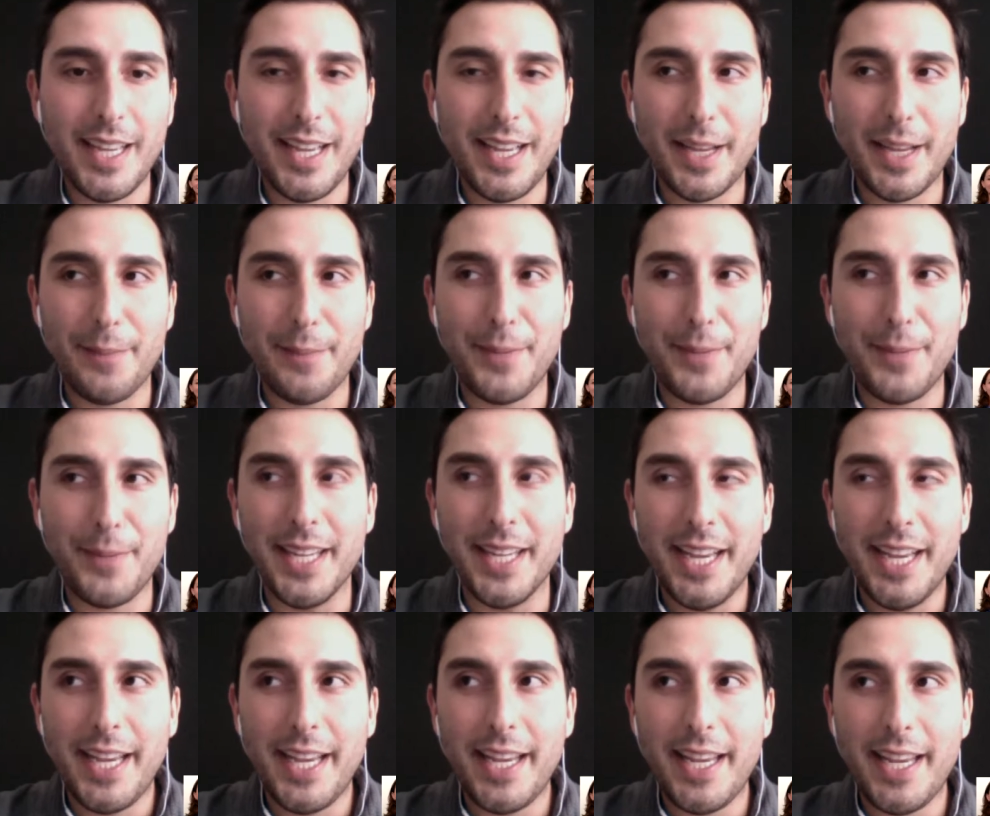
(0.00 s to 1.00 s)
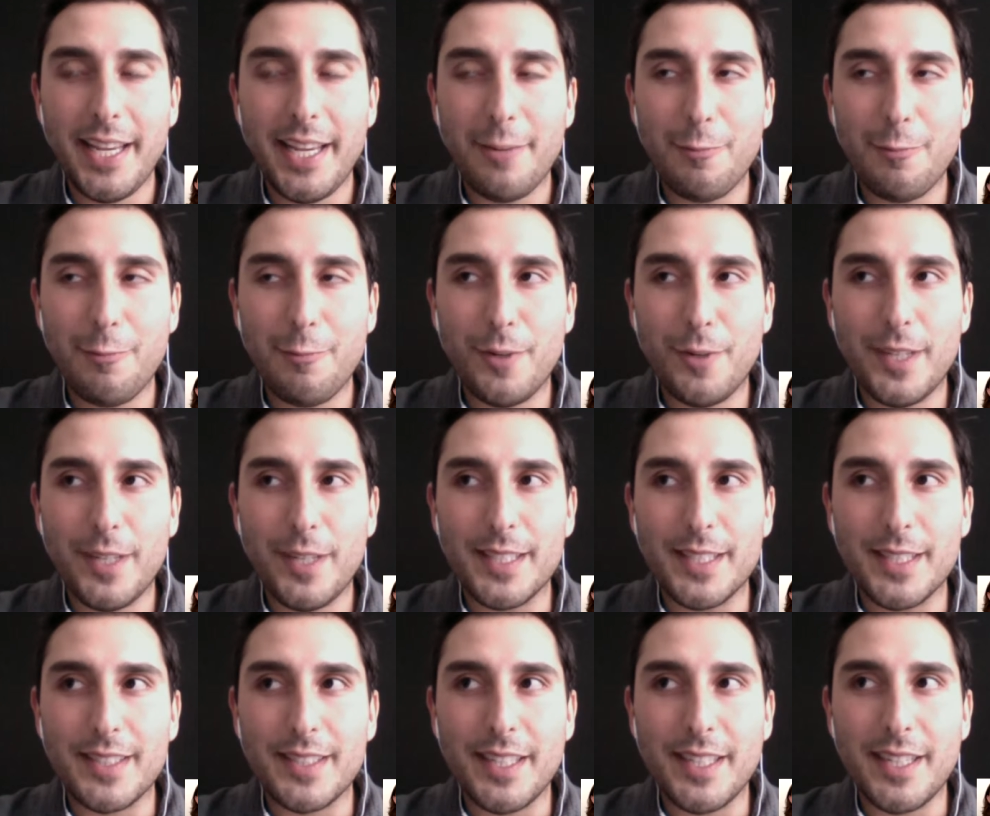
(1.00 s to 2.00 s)
I mean, it
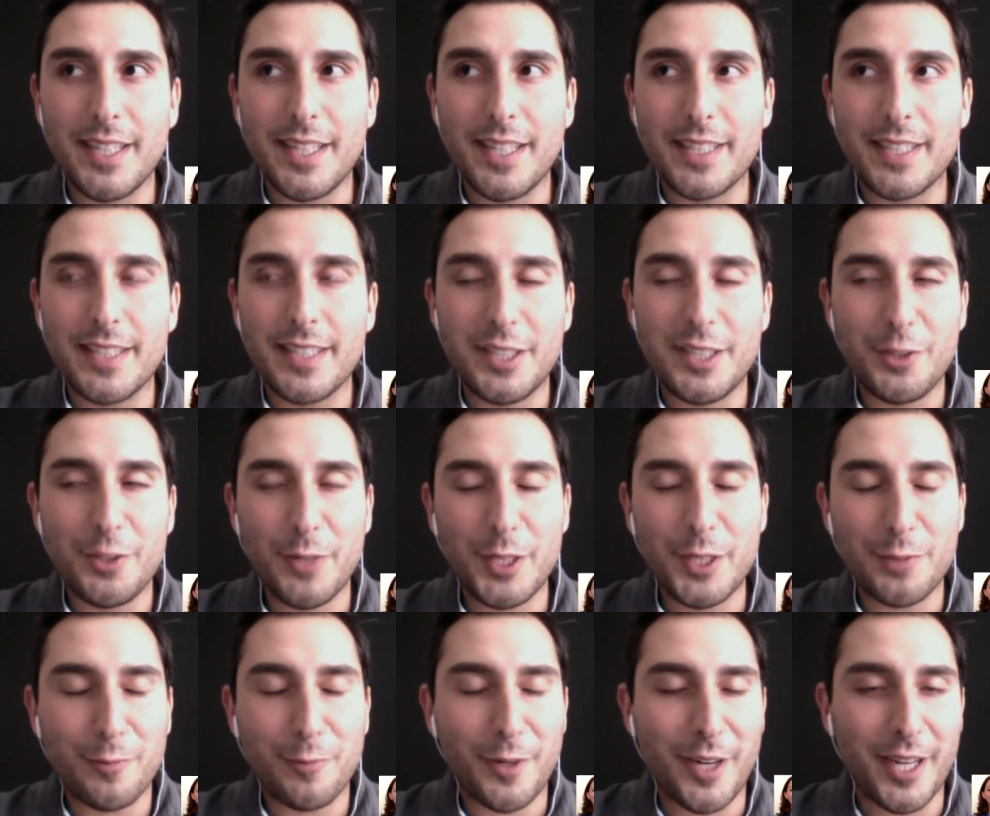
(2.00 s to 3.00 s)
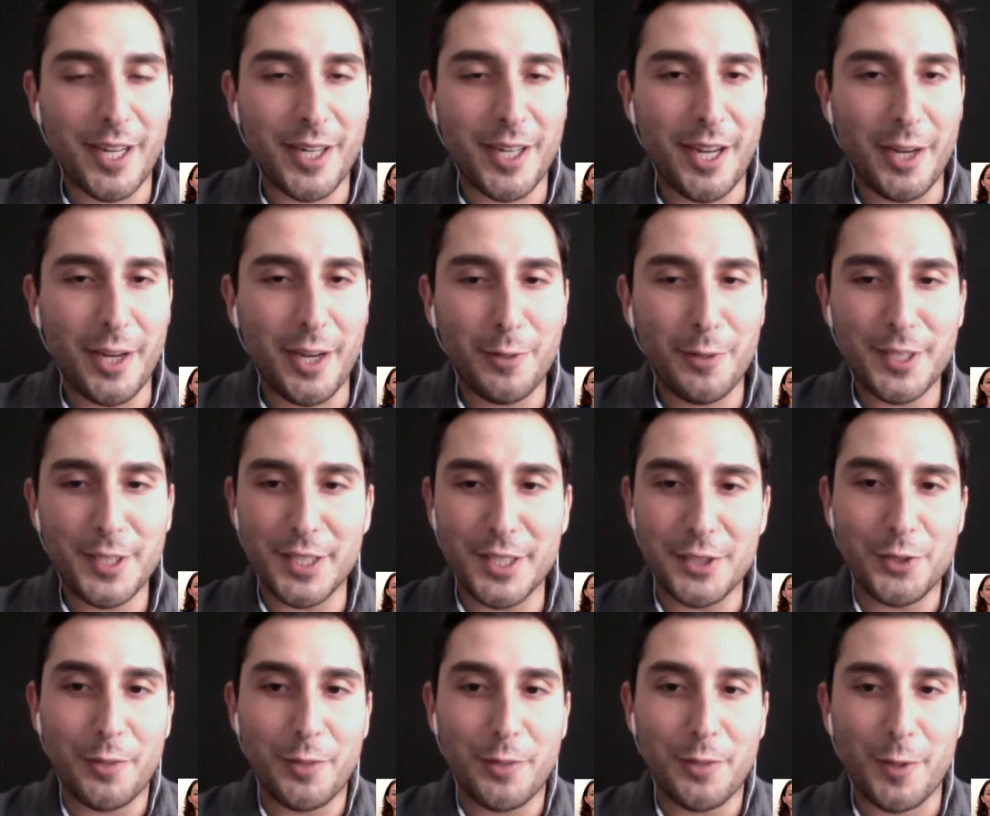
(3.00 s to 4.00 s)
was a situation where I always
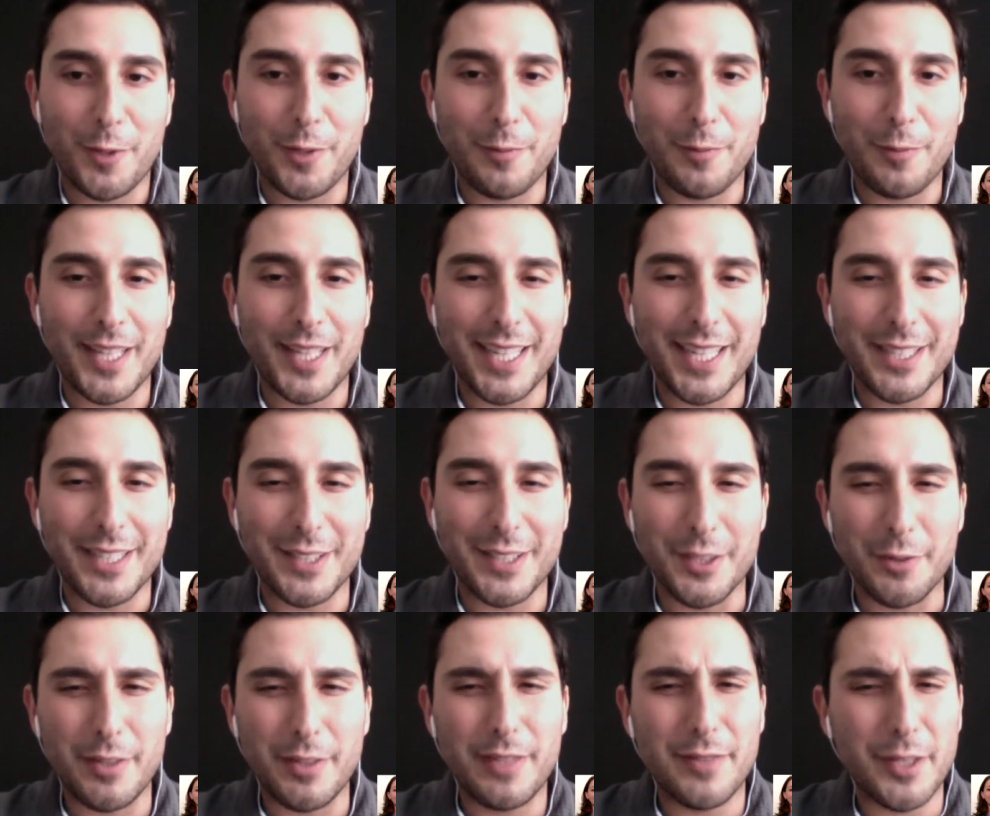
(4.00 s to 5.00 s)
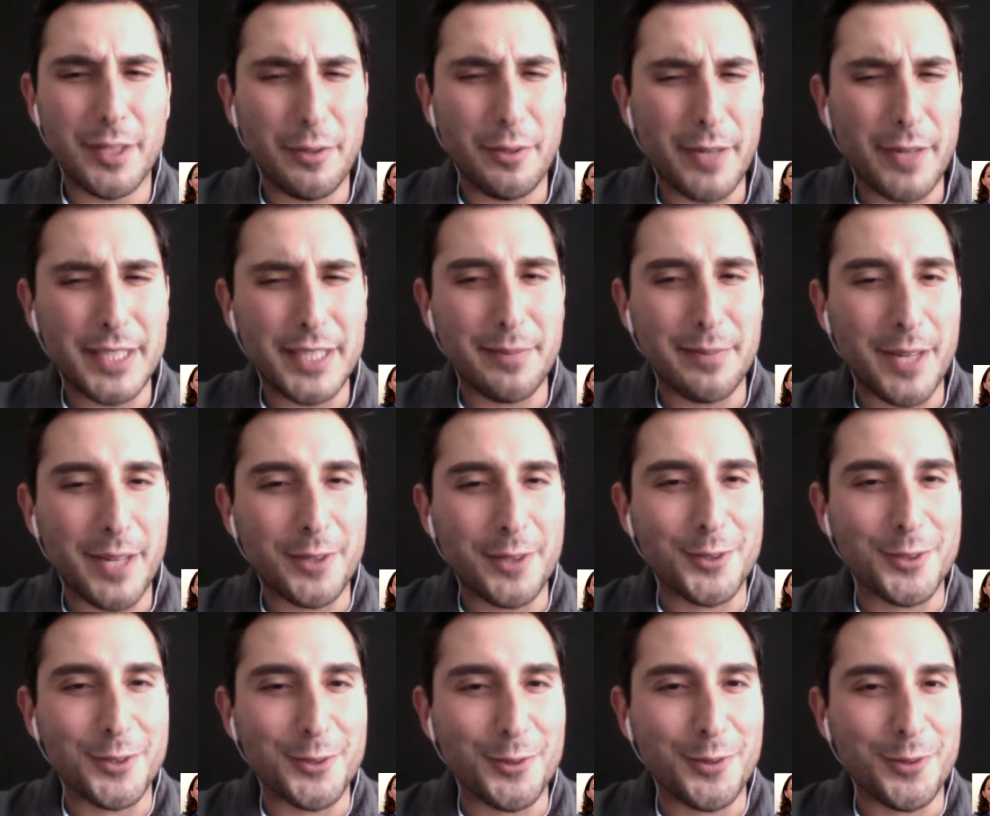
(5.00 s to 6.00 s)
enjoyed working with kids. So even going into
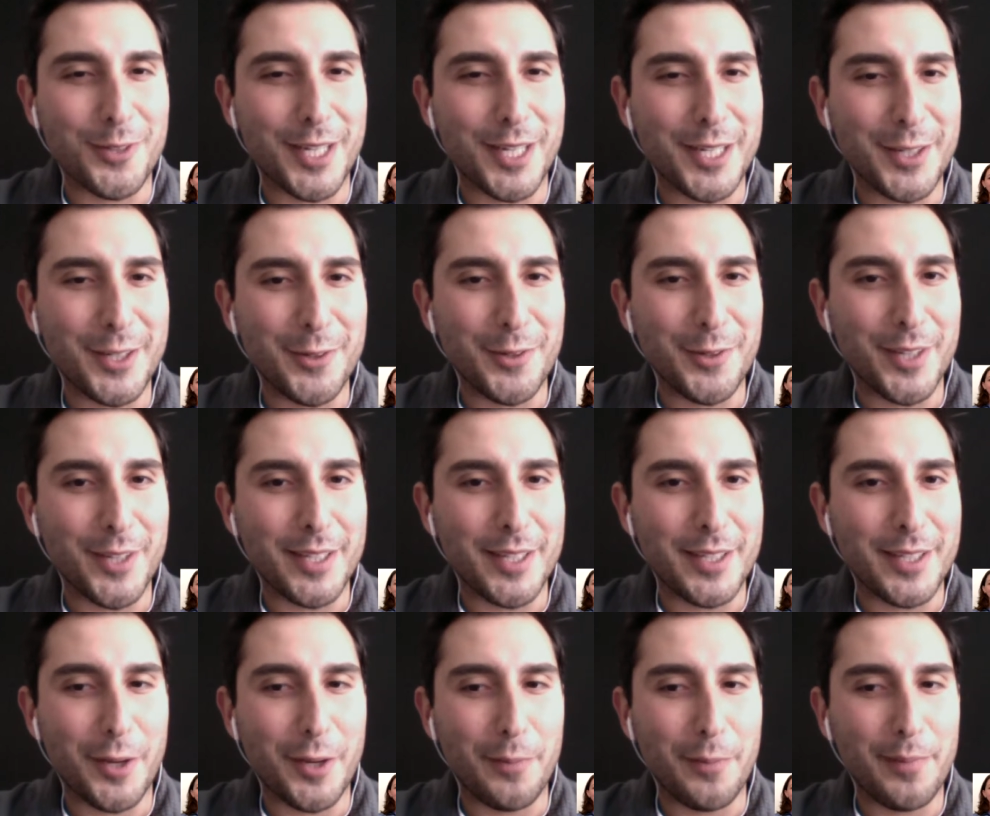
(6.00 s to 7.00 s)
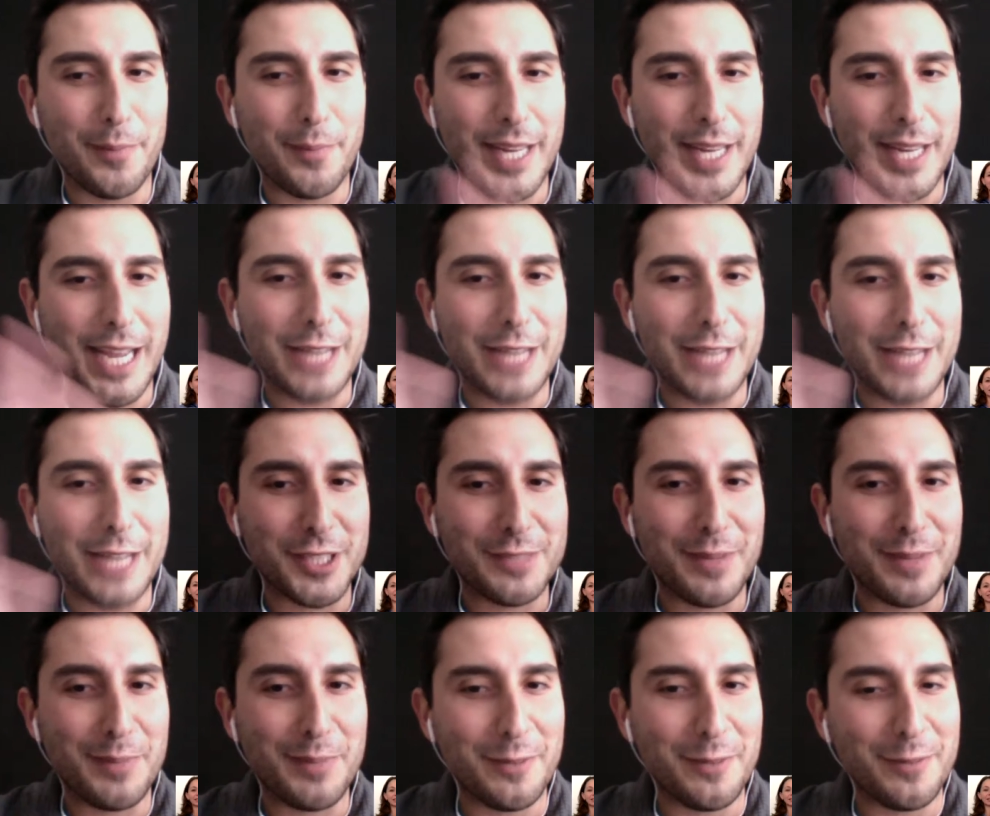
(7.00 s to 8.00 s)
medical school, I knew that
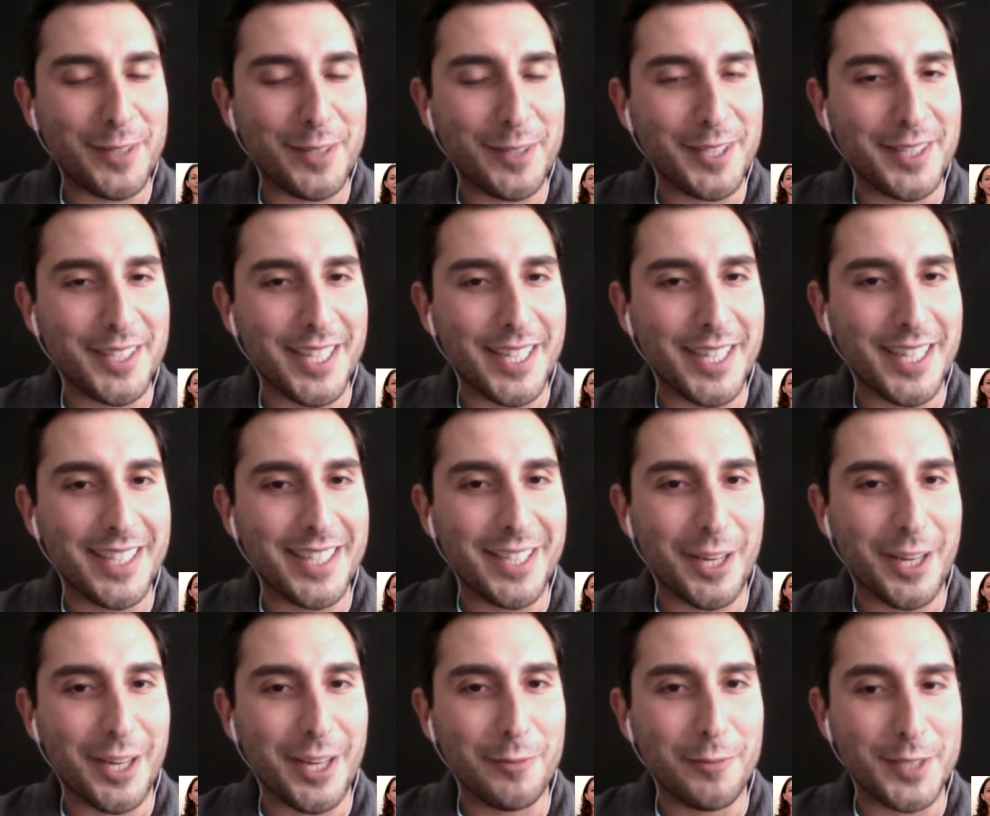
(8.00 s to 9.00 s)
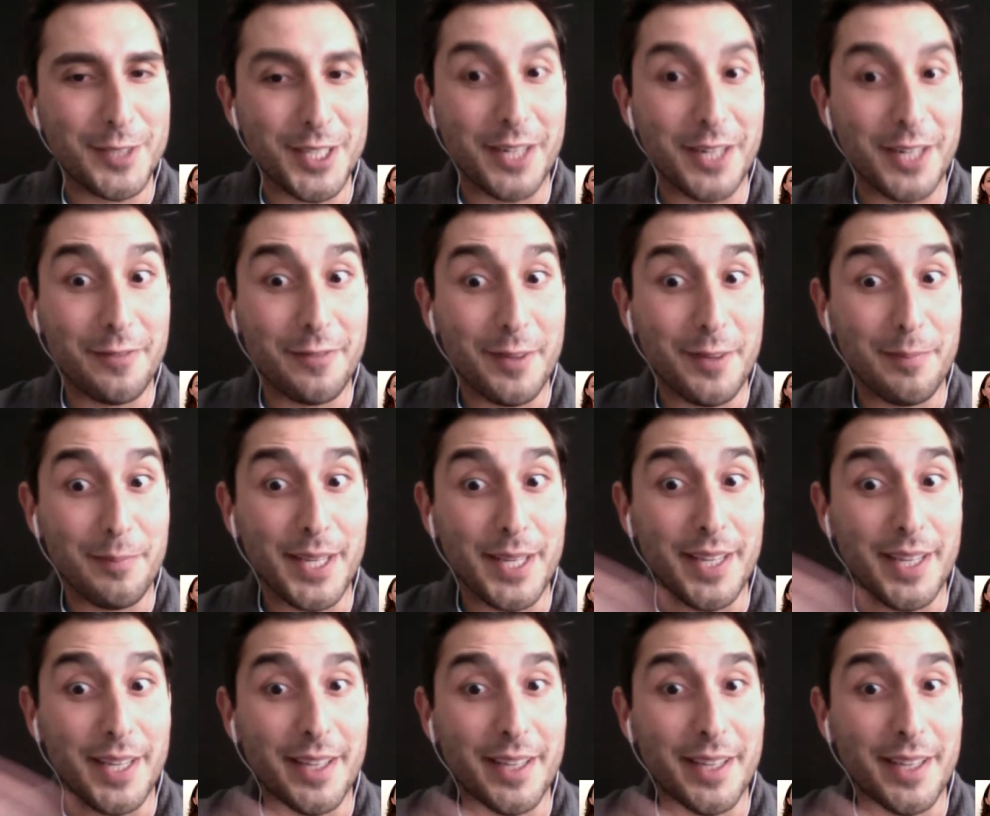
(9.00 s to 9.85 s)
pediatrics might be a field that was going to fit me